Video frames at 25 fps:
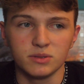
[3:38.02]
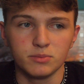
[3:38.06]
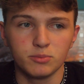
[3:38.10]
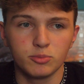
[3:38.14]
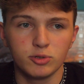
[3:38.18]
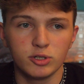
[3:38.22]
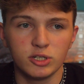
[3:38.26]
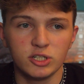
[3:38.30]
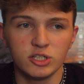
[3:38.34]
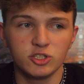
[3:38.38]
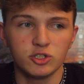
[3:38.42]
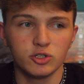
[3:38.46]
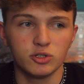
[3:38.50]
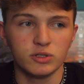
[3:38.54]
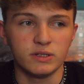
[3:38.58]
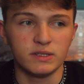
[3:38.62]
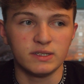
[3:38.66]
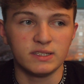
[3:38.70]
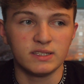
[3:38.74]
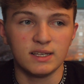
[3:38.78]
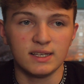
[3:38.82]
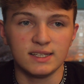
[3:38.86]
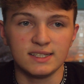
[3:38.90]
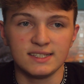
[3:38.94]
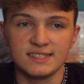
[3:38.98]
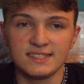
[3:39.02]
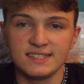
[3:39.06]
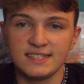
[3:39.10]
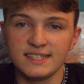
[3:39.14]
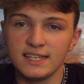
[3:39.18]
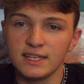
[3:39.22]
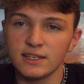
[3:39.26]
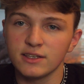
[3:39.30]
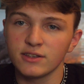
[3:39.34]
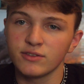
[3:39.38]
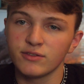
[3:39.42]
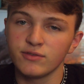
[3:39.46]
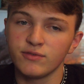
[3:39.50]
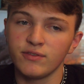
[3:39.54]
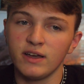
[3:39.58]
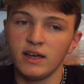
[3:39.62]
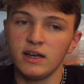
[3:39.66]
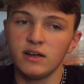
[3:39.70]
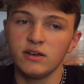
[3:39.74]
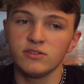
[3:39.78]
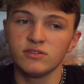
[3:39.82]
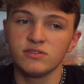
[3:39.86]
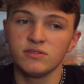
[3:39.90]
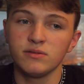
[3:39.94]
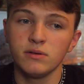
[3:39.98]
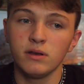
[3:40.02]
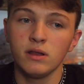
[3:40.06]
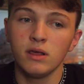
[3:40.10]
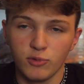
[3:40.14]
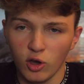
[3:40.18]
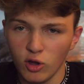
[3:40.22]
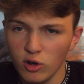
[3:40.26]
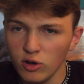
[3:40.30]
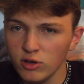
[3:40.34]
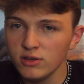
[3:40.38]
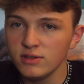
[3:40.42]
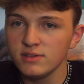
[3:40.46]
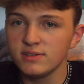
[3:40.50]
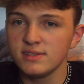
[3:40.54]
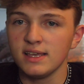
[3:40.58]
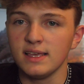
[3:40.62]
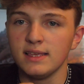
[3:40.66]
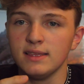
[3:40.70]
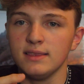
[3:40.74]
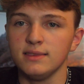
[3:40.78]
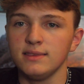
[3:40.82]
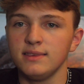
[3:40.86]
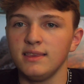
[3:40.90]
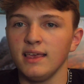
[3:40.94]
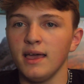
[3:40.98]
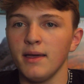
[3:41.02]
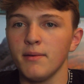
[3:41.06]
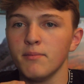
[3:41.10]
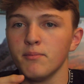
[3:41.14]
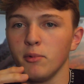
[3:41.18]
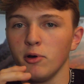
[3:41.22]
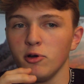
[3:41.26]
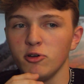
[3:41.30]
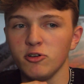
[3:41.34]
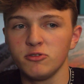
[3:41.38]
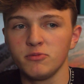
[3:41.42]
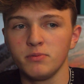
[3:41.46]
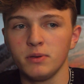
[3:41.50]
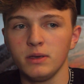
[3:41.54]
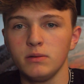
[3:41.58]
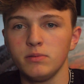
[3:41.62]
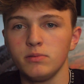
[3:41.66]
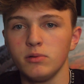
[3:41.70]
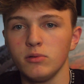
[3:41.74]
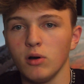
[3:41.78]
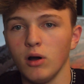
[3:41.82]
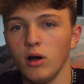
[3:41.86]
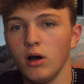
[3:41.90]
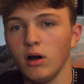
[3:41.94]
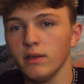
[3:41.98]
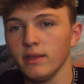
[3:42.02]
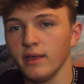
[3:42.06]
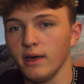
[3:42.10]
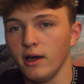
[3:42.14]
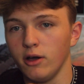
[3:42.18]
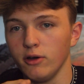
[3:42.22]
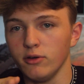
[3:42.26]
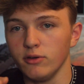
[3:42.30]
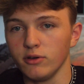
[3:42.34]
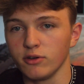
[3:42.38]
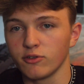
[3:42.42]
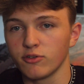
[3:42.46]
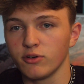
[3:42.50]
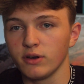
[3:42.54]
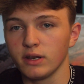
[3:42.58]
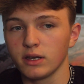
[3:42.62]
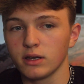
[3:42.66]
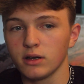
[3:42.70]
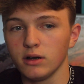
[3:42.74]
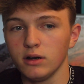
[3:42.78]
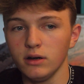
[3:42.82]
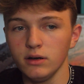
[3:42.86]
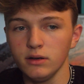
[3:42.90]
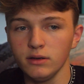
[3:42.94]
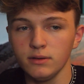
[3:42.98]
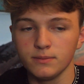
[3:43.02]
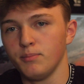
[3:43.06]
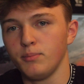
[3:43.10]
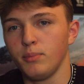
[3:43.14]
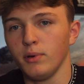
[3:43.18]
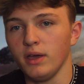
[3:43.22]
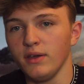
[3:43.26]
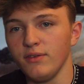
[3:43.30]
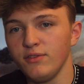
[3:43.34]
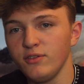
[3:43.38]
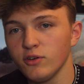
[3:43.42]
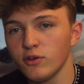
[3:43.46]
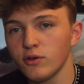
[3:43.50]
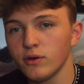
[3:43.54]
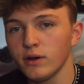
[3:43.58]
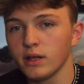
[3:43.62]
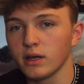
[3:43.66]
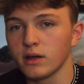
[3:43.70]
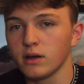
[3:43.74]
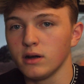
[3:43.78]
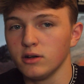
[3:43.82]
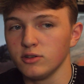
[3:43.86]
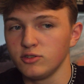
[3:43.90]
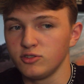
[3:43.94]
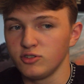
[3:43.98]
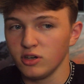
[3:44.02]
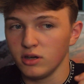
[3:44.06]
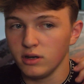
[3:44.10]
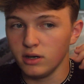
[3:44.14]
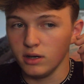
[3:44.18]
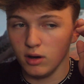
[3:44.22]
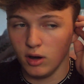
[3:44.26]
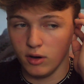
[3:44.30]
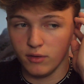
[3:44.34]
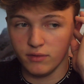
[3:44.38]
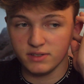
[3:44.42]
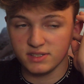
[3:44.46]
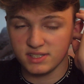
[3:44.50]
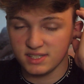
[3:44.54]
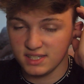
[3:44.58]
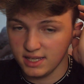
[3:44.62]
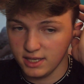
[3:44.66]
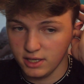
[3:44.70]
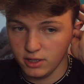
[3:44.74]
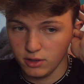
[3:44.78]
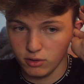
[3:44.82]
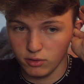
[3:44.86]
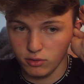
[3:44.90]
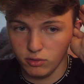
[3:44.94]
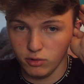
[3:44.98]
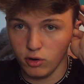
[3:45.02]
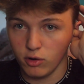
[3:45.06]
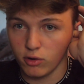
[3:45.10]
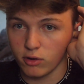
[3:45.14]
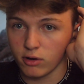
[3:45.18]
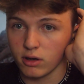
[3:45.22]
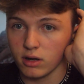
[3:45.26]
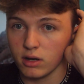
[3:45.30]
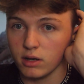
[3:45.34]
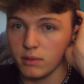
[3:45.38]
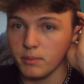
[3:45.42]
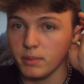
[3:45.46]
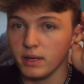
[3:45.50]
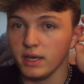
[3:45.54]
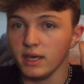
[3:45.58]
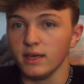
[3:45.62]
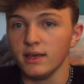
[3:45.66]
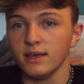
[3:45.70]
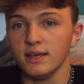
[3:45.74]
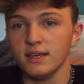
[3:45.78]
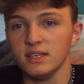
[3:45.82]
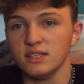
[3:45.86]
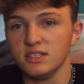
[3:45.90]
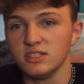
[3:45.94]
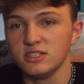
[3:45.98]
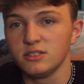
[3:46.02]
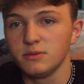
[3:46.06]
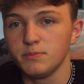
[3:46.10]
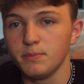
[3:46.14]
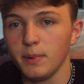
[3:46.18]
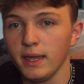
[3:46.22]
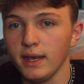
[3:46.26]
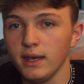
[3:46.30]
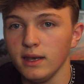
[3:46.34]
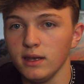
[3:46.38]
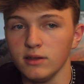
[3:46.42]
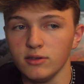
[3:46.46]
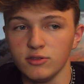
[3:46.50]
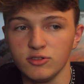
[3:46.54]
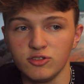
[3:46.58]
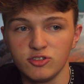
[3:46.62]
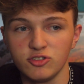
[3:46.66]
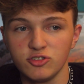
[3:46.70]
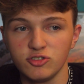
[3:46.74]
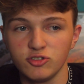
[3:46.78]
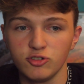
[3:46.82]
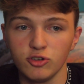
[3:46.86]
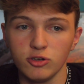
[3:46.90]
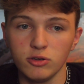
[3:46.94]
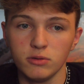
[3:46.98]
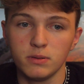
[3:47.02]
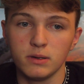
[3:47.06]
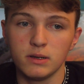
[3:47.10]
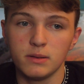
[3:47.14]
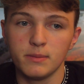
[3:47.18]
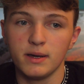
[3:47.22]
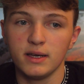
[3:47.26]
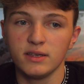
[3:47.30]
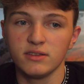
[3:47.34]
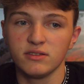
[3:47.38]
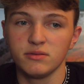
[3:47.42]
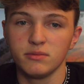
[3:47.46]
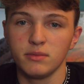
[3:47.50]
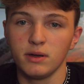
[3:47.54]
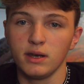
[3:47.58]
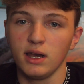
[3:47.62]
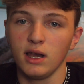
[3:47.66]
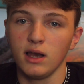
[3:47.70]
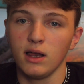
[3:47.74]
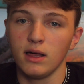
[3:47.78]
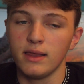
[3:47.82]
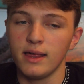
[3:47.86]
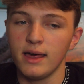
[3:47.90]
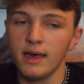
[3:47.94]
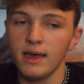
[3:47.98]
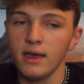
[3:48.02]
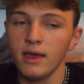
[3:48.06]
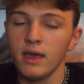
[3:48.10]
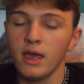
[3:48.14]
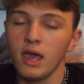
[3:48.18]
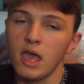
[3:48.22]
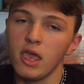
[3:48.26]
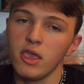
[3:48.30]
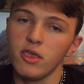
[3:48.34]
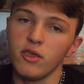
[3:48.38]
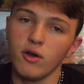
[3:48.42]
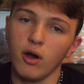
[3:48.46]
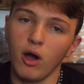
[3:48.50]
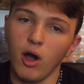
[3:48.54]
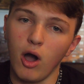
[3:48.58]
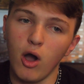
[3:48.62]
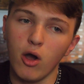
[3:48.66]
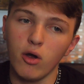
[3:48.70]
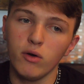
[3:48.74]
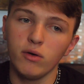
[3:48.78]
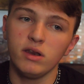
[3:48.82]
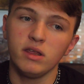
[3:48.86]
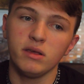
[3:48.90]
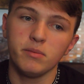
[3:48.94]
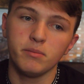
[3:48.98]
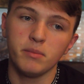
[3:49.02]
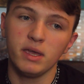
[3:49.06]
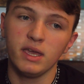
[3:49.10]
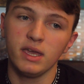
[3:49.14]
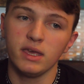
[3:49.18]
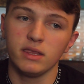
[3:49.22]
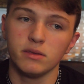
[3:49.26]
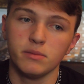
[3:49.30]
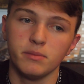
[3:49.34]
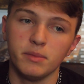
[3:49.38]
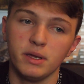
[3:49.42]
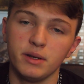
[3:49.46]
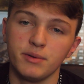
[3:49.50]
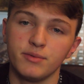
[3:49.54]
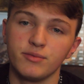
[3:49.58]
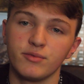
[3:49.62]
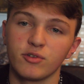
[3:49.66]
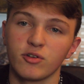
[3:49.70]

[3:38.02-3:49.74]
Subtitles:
I'm pretty sure it's like $6,000 in debt most people are that own a credit card. But if your credit card churn, obviously you're not going to be spending stupid amounts of money like that. You're only meeting the minimum